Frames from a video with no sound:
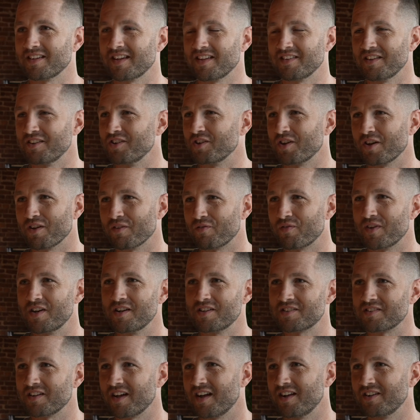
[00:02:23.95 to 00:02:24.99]
And then you go to the
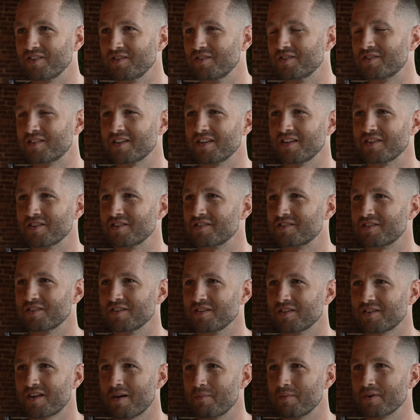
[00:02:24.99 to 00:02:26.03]
finish line and you see they're
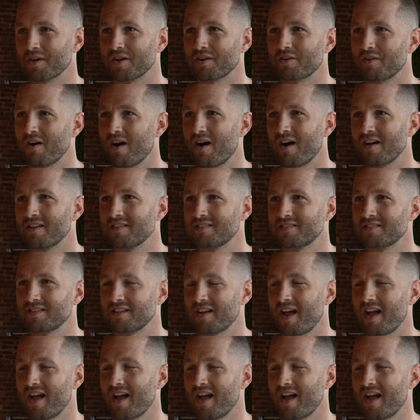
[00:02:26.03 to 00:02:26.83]
still coming across